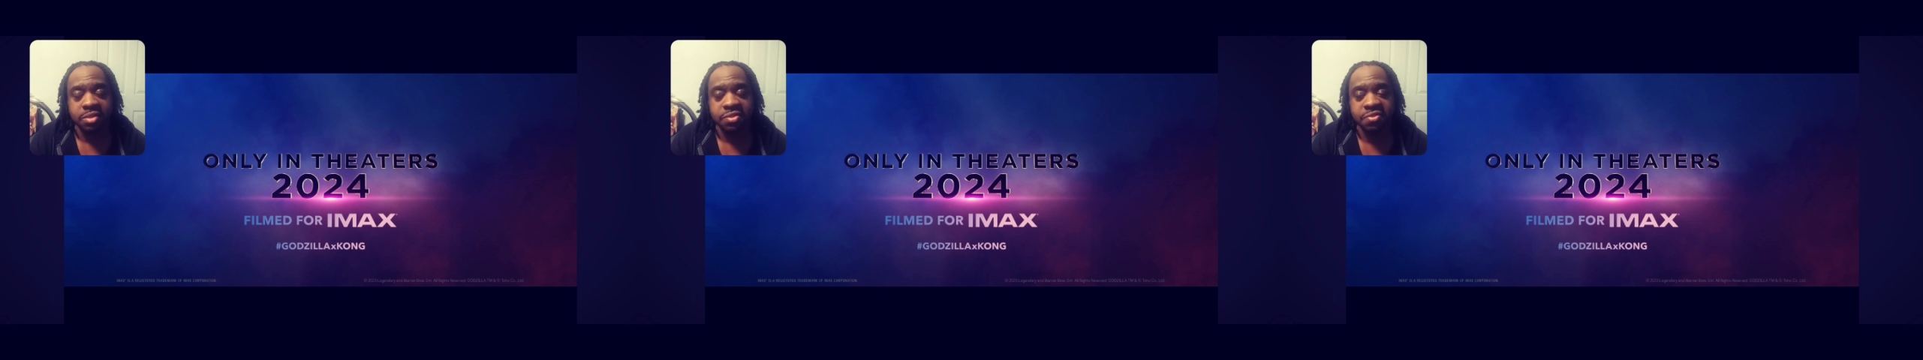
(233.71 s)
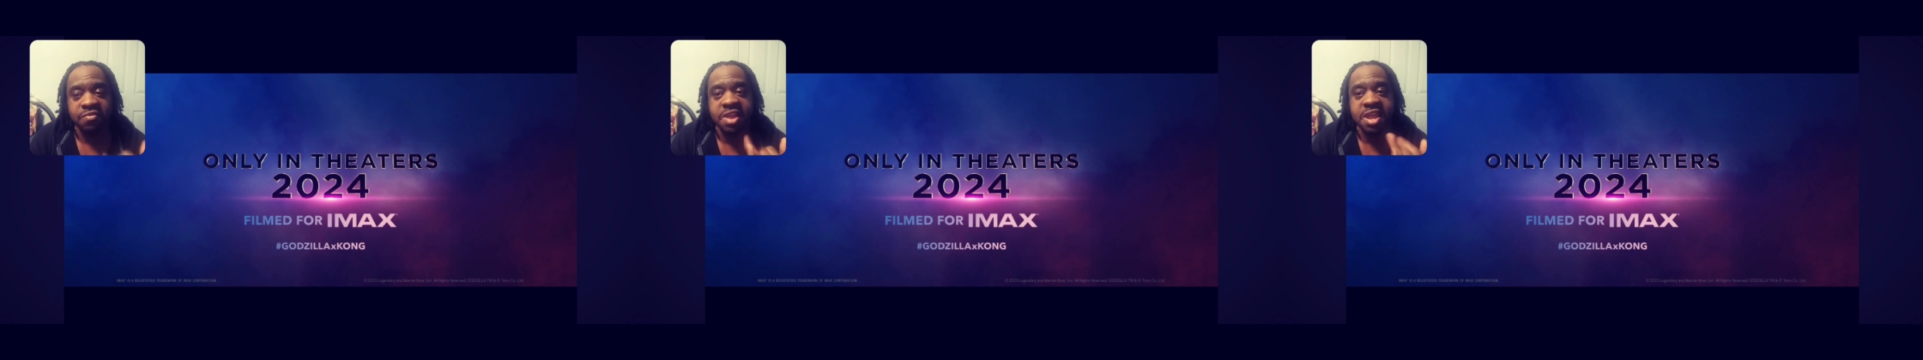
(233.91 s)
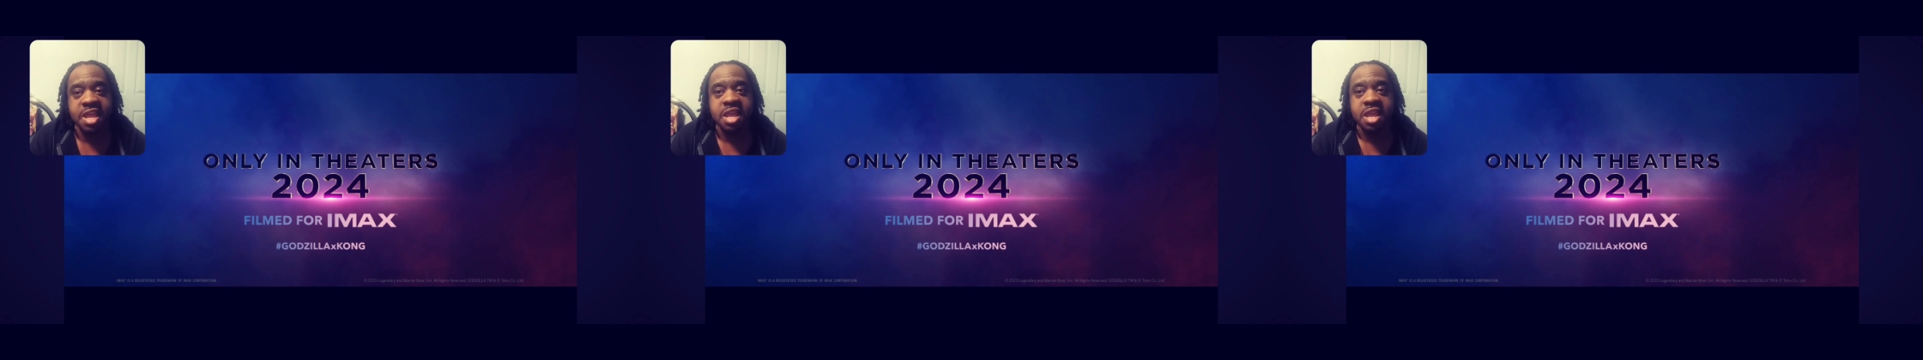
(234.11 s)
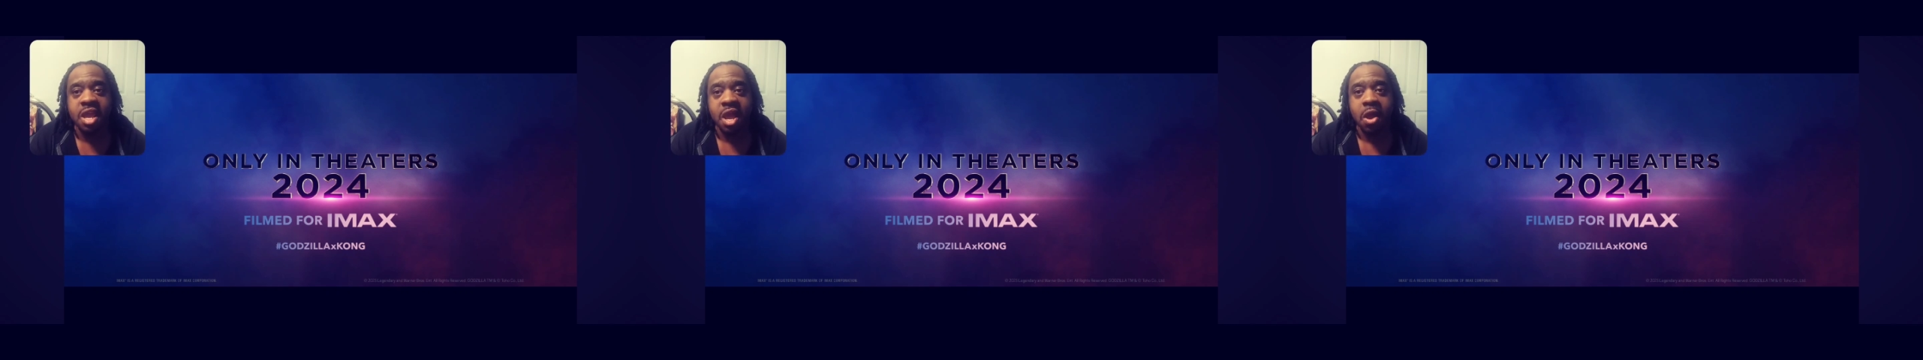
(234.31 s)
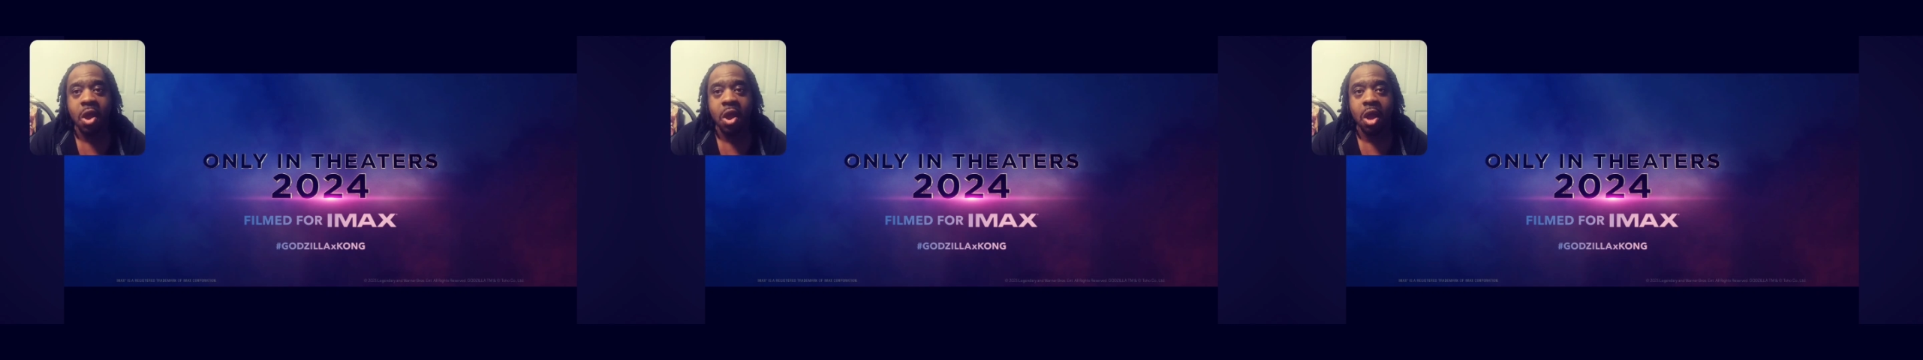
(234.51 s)
Three,
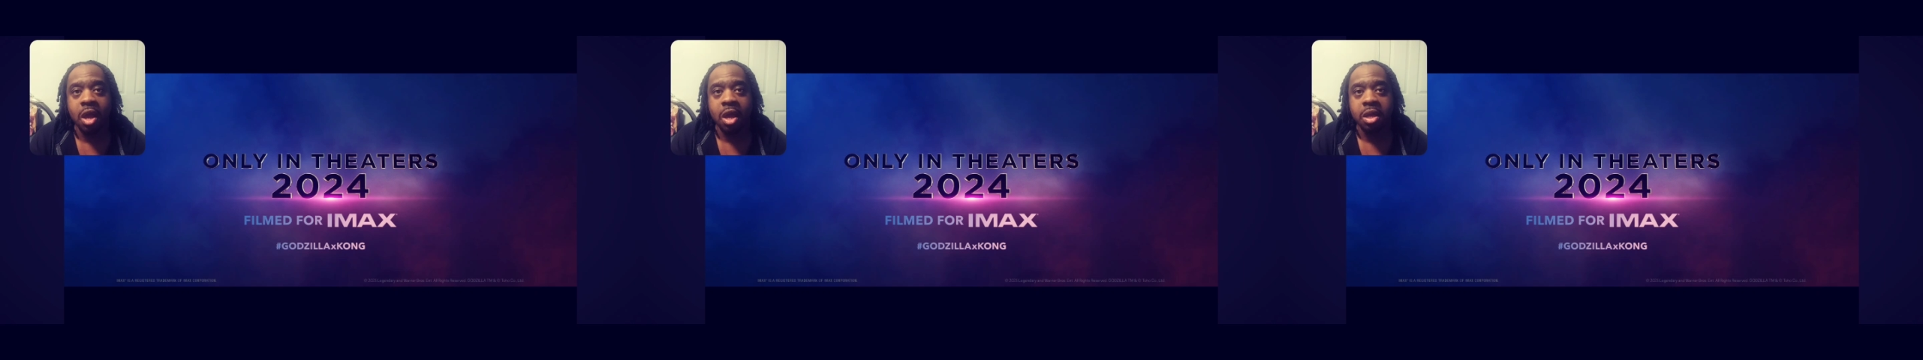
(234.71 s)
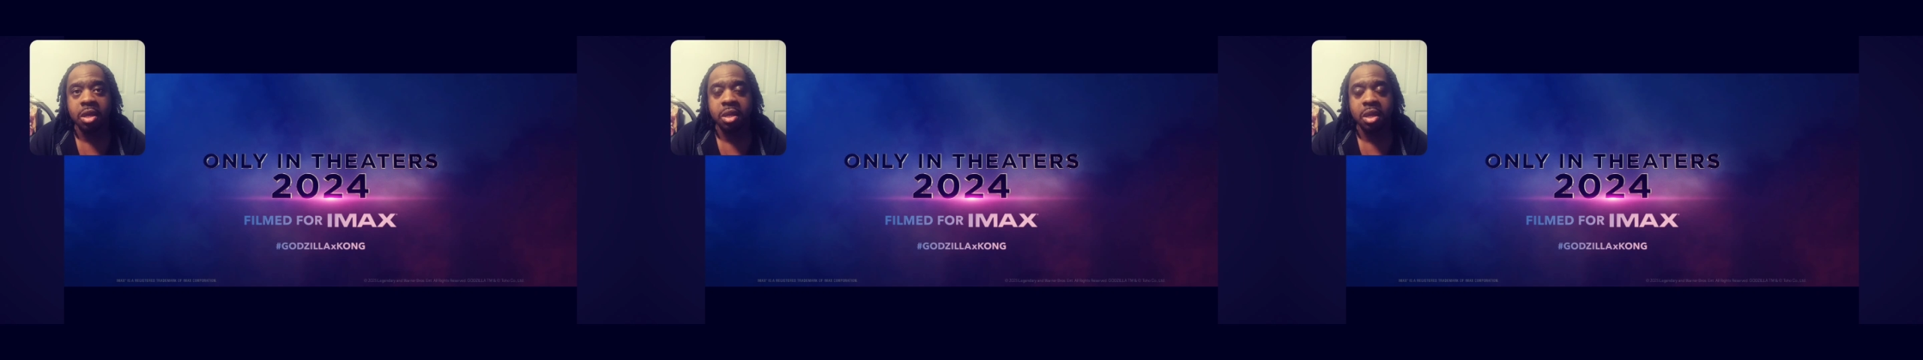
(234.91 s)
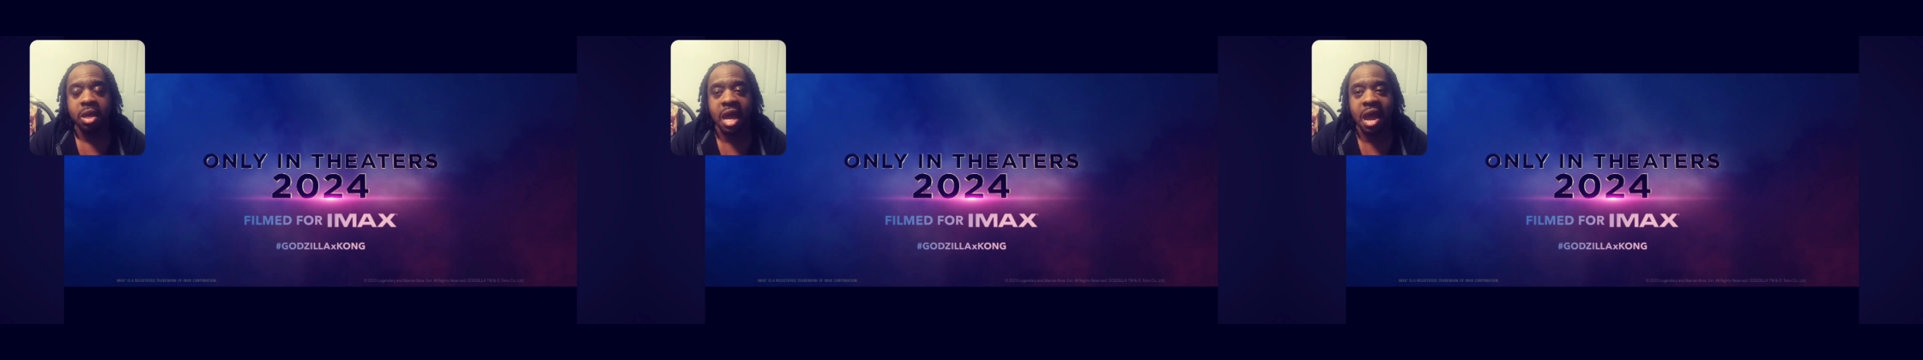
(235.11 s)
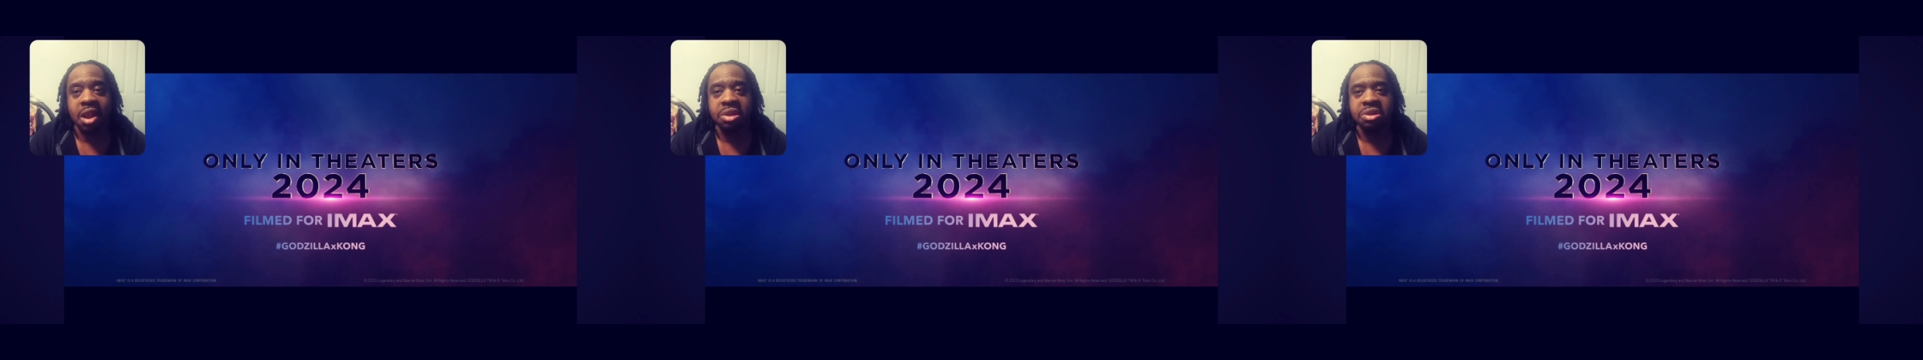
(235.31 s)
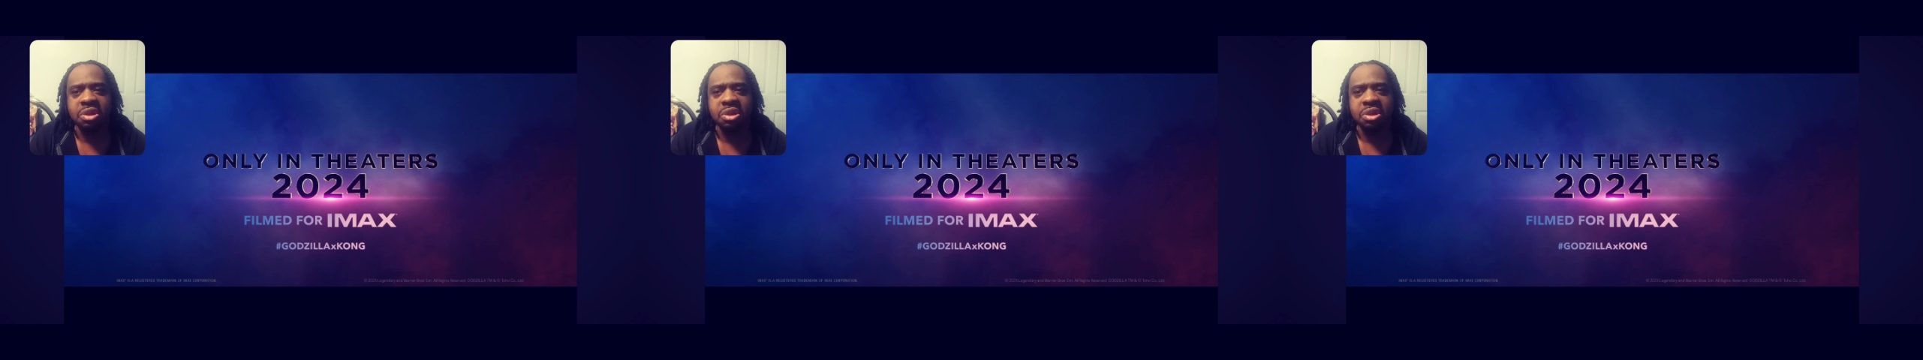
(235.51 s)
I don't